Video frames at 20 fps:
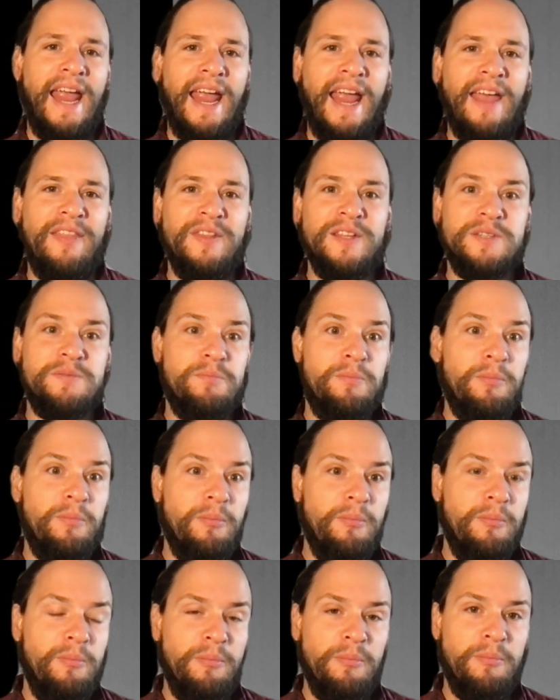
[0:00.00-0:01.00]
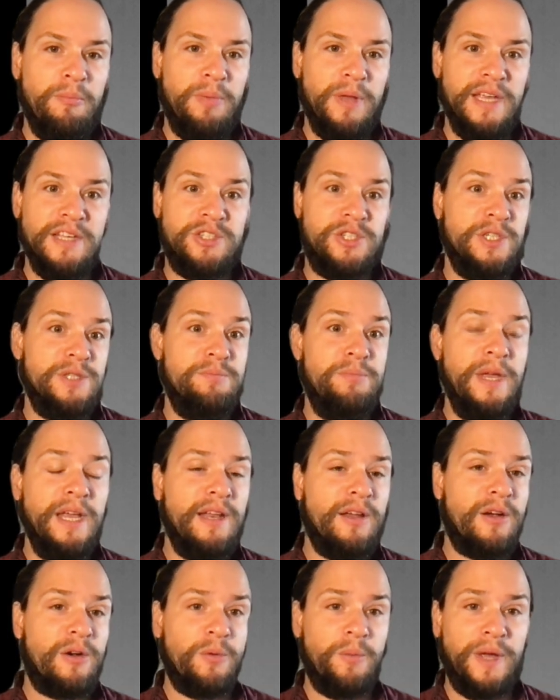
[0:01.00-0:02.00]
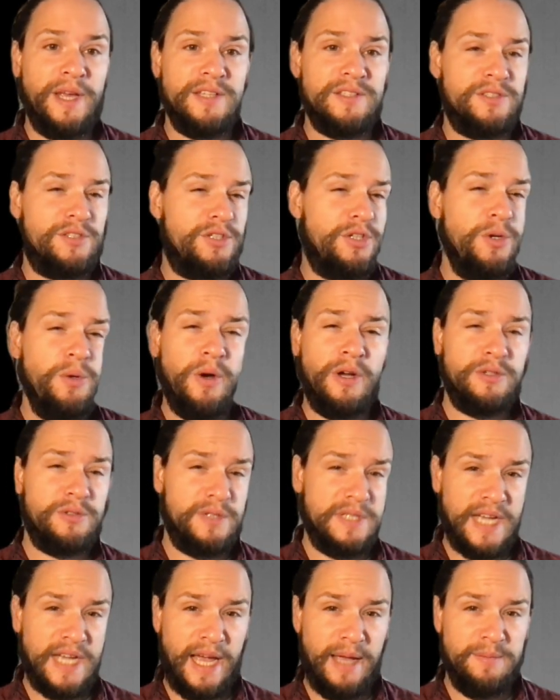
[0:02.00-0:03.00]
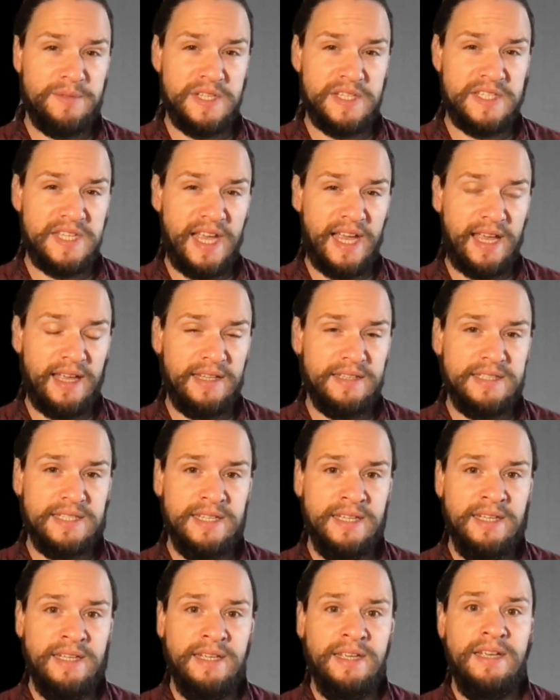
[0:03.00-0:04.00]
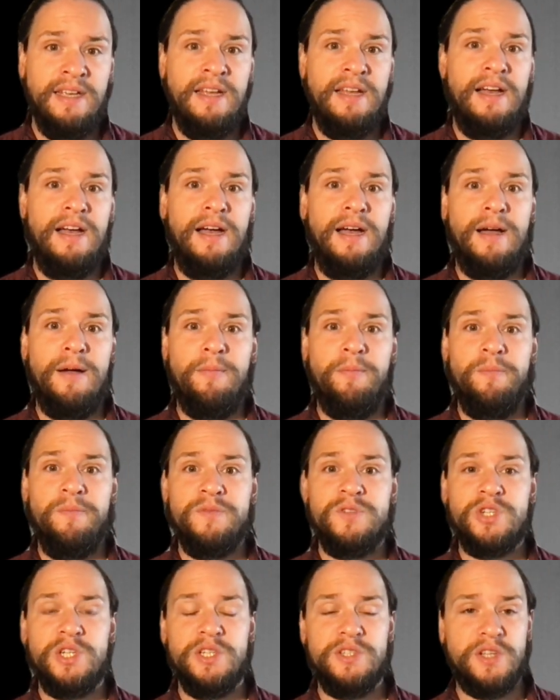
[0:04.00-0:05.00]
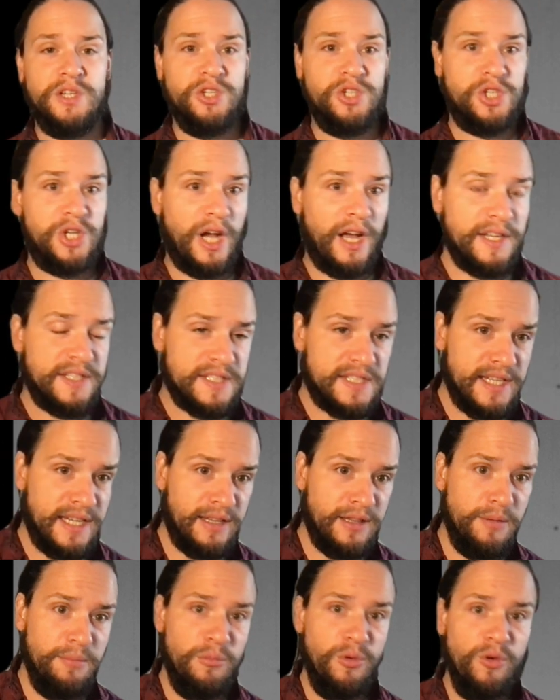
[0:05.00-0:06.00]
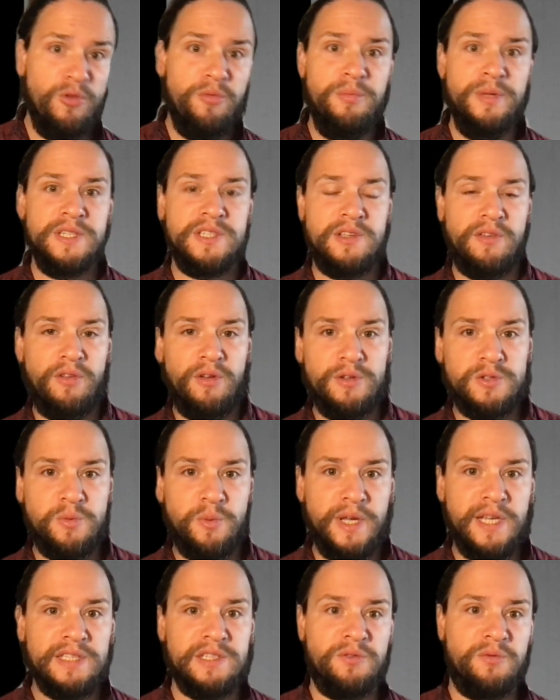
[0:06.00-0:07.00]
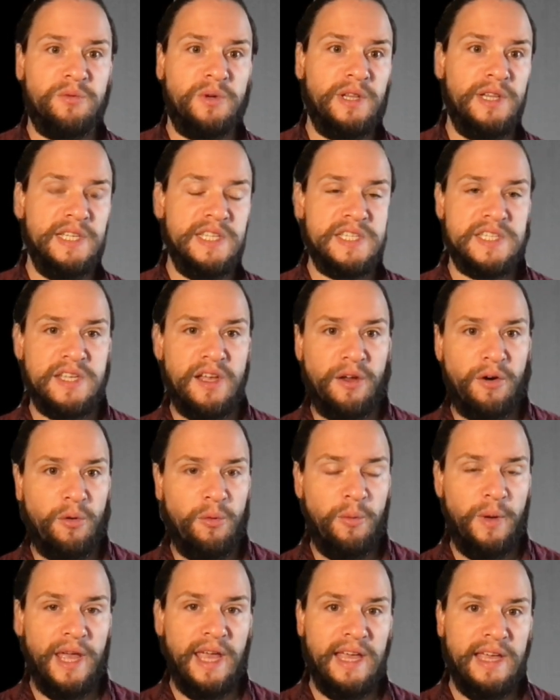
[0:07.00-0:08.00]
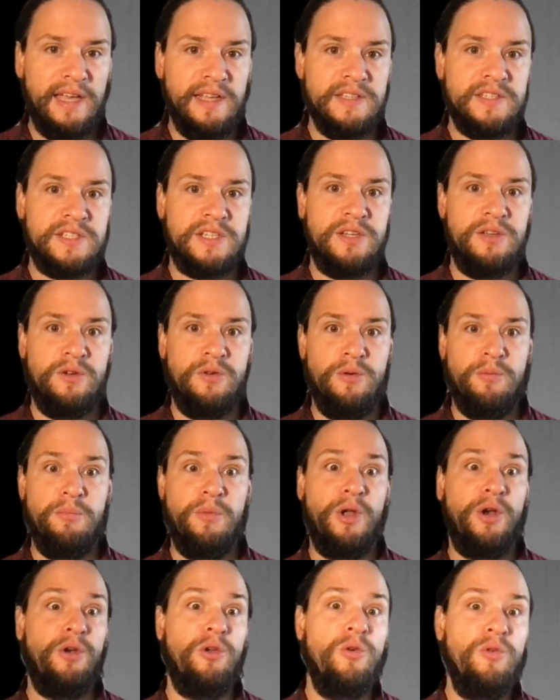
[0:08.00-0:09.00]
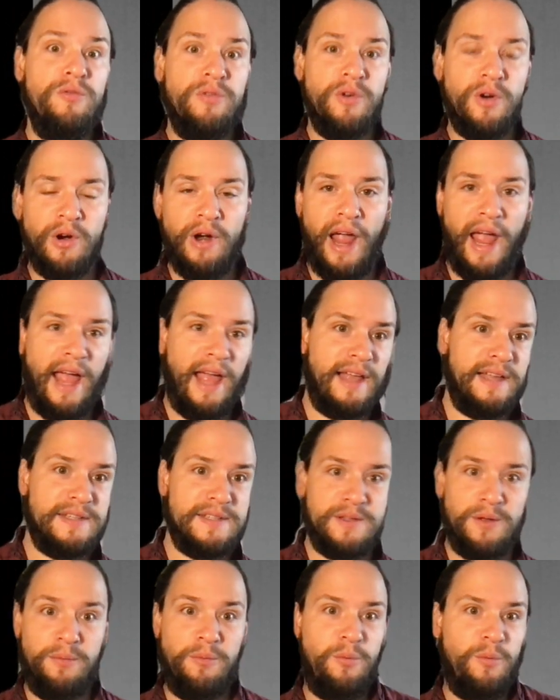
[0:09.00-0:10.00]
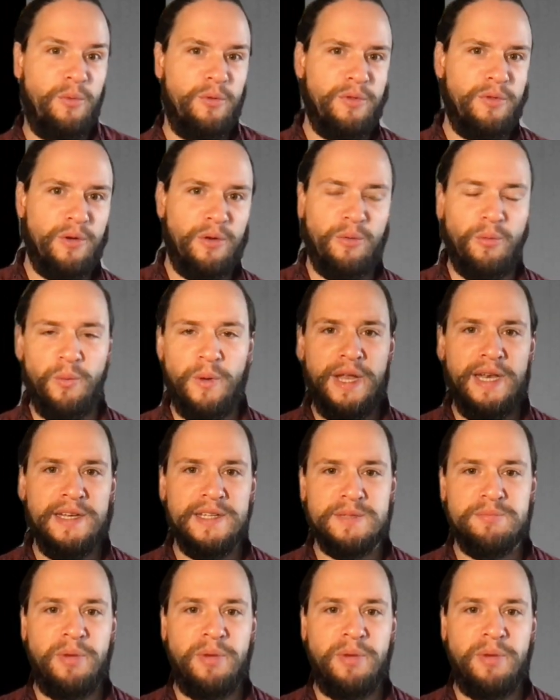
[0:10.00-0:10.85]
And this bee, she's beating her wings 200 times a second. Um, she's adjusting the movements of those wings in really subtle ways to maneuver as the, the wind is